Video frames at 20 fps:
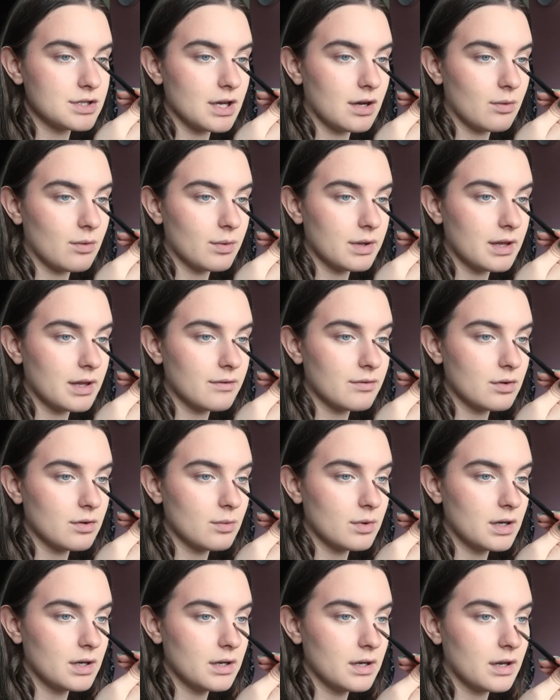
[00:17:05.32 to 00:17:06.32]
gel with
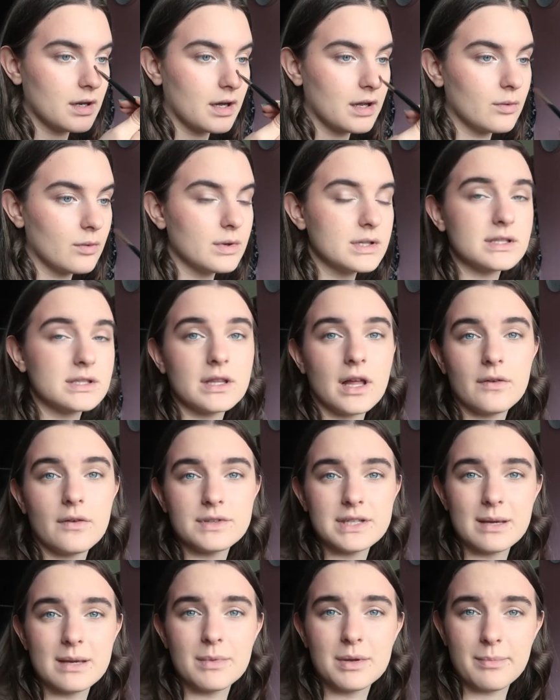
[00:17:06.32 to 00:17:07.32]
everyone, and I always
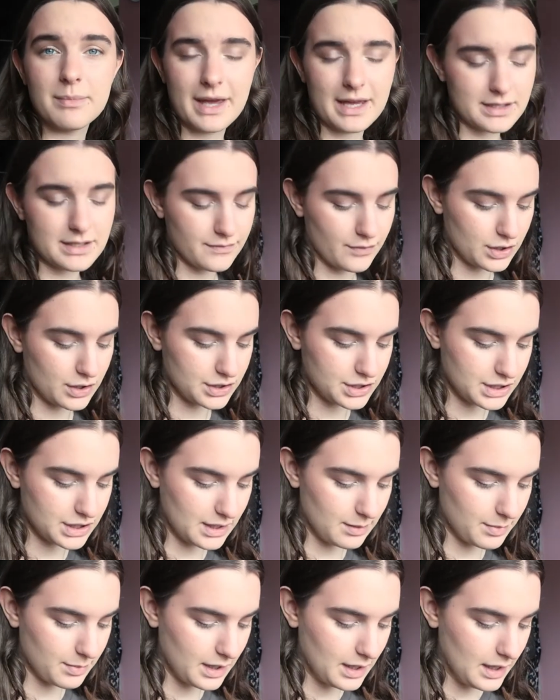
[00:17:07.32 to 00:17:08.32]
loved him and Betty's
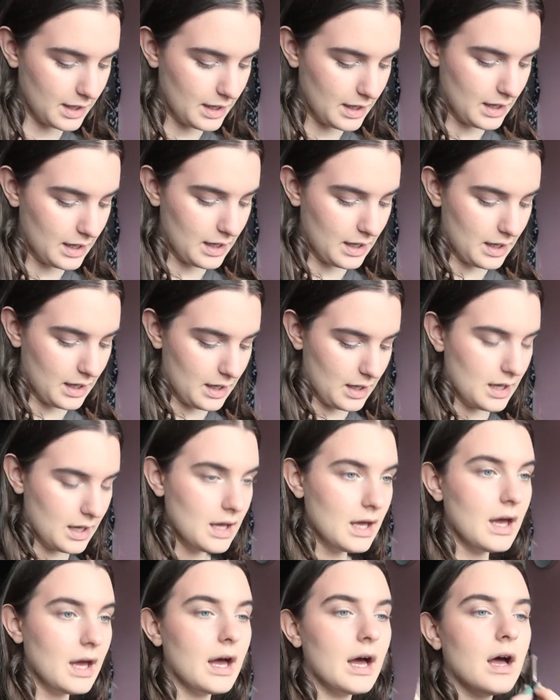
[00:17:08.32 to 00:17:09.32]
friendship.
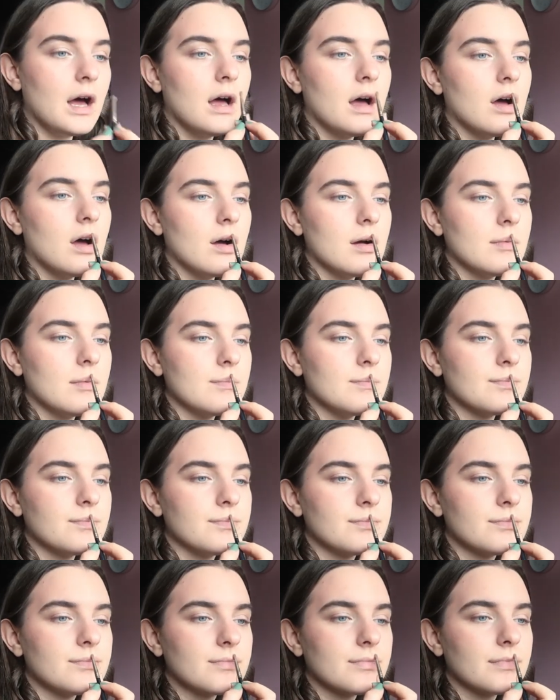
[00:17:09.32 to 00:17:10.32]

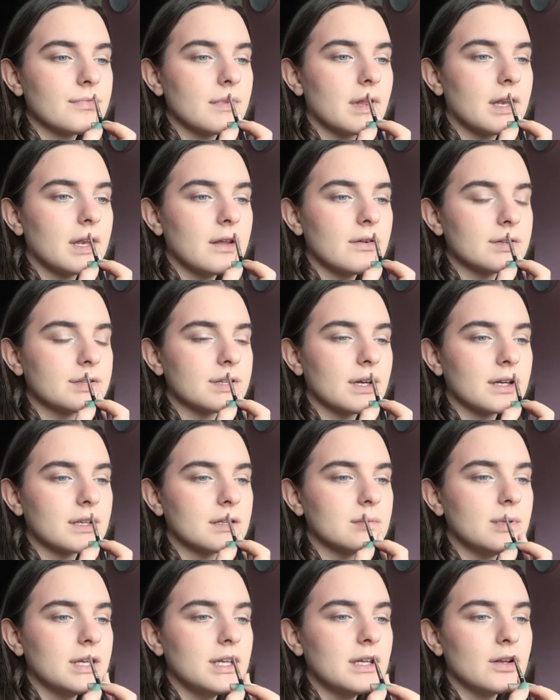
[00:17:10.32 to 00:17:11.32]
And he was starting
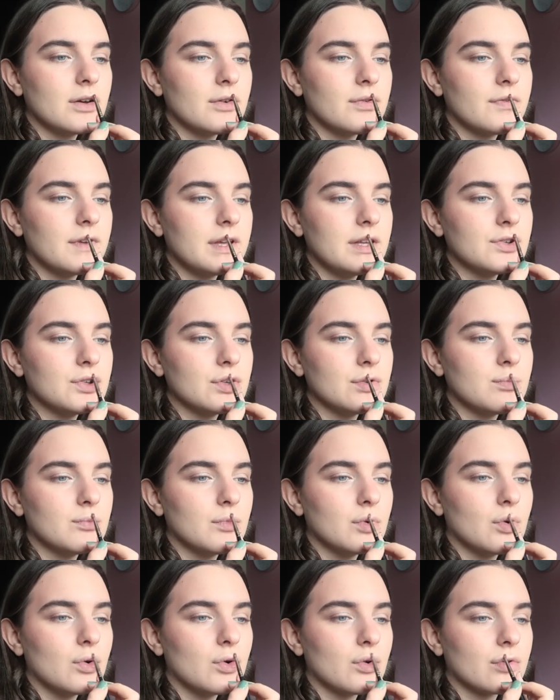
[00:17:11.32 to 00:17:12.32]
to be, you know, featured
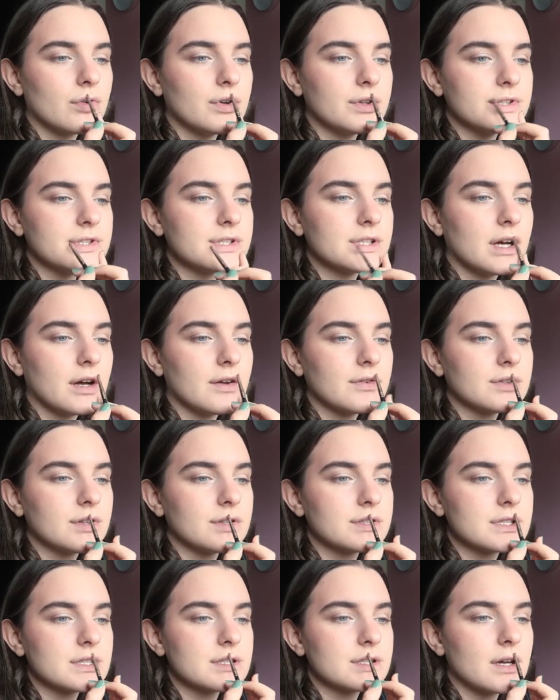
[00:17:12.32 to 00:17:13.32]
more and stuff, so
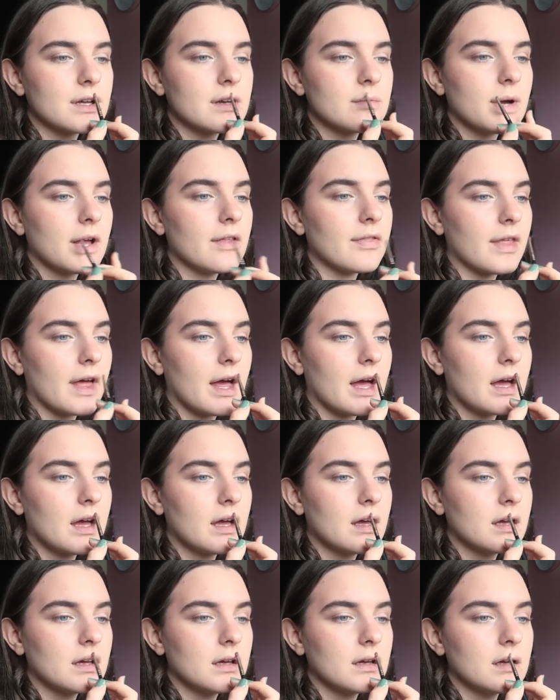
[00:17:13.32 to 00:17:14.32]
I was excited about
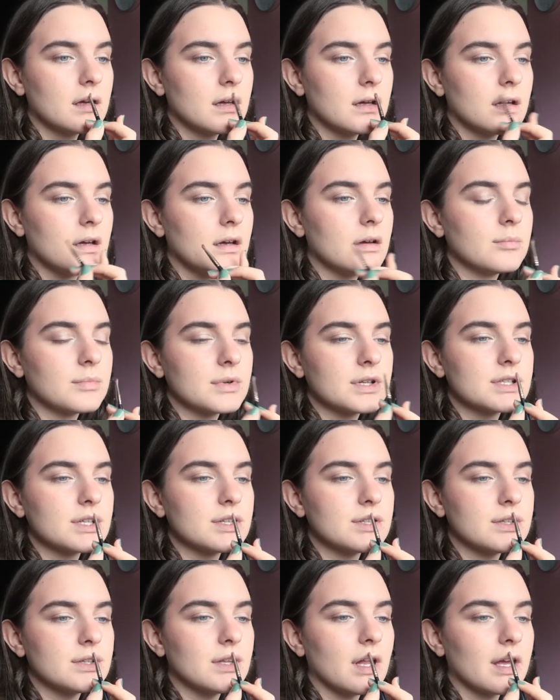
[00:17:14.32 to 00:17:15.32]
that, because I
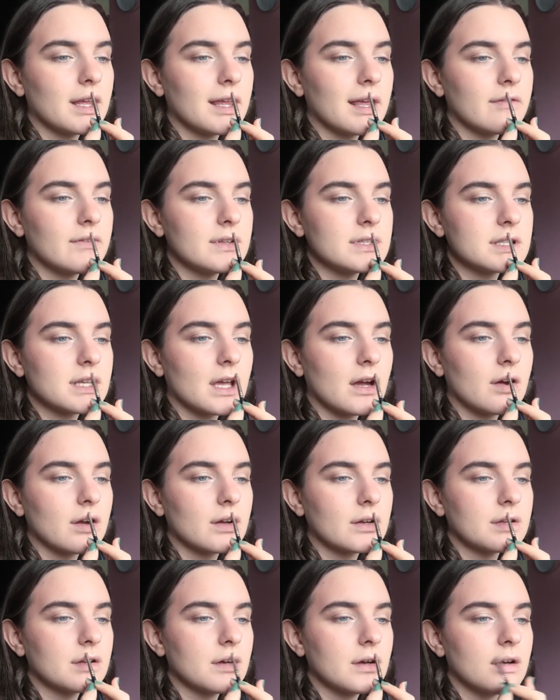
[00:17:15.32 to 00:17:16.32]
did like Kevin's
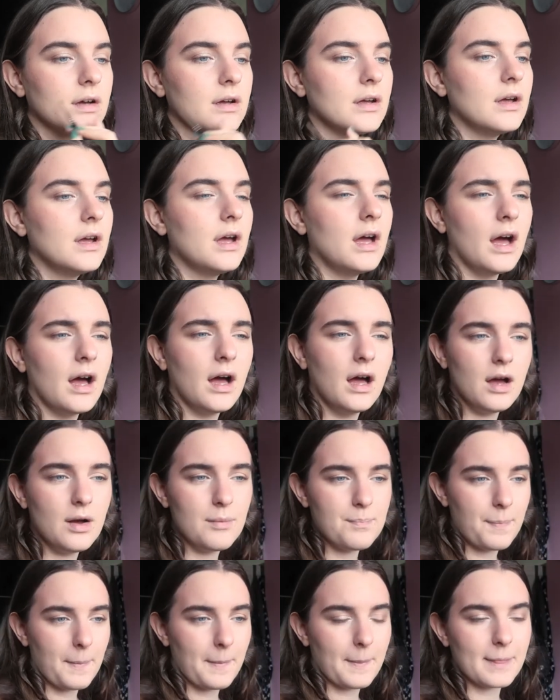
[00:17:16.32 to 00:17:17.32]
character.
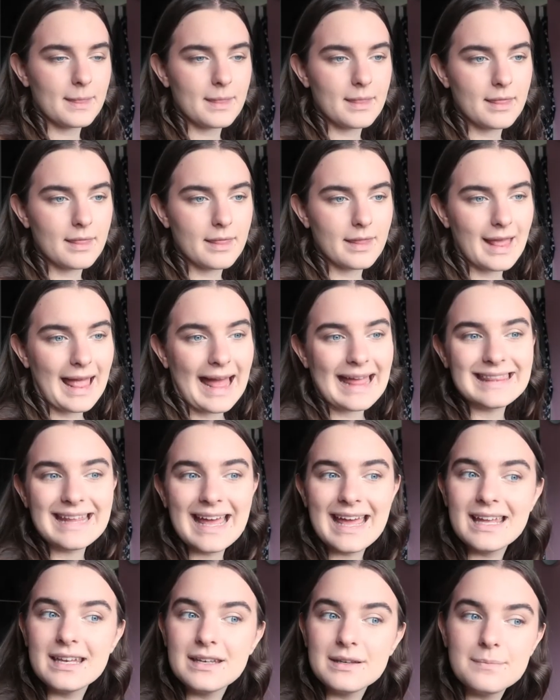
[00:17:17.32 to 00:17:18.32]
And
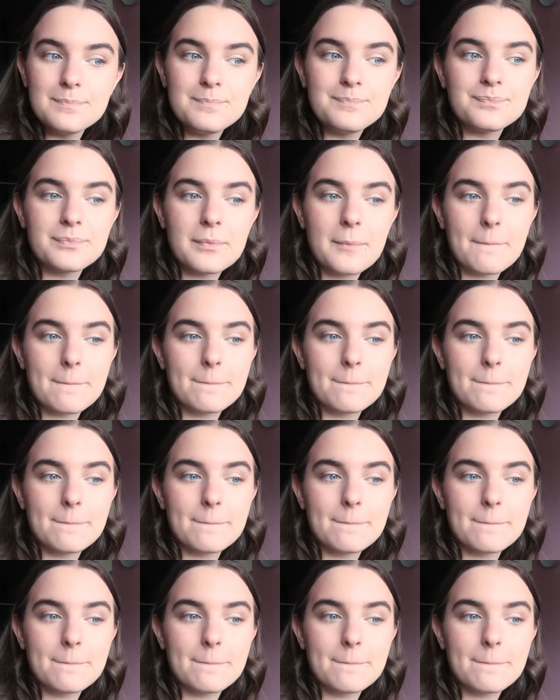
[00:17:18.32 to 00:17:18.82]
then,